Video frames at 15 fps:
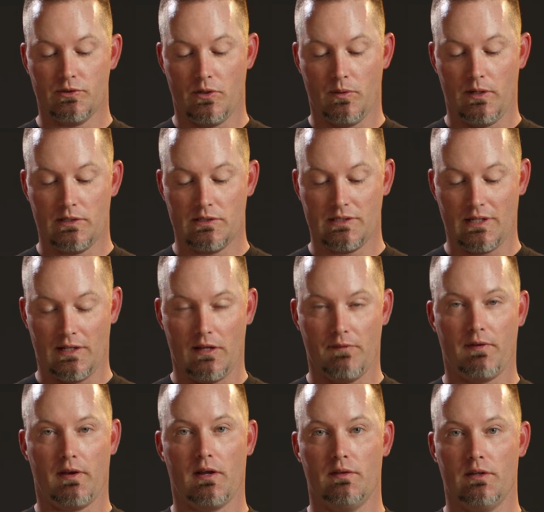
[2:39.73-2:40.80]
so it's
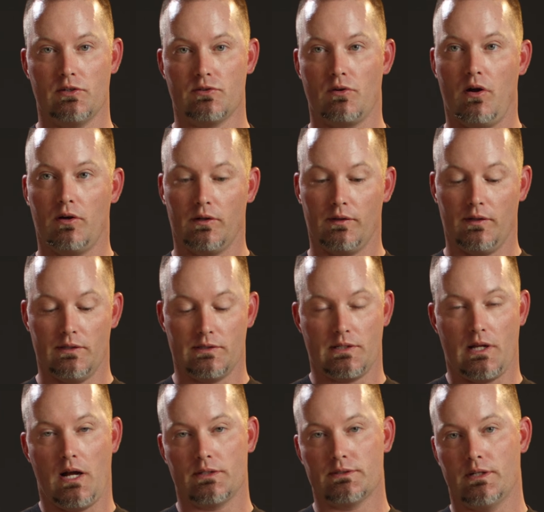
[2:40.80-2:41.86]
significantly stronger than a
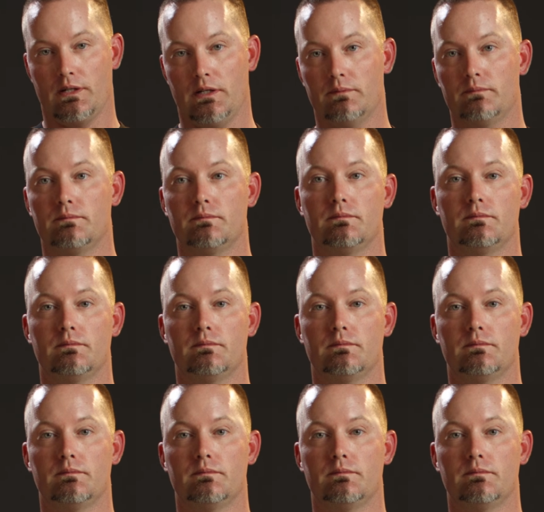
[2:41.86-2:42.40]
stock setup.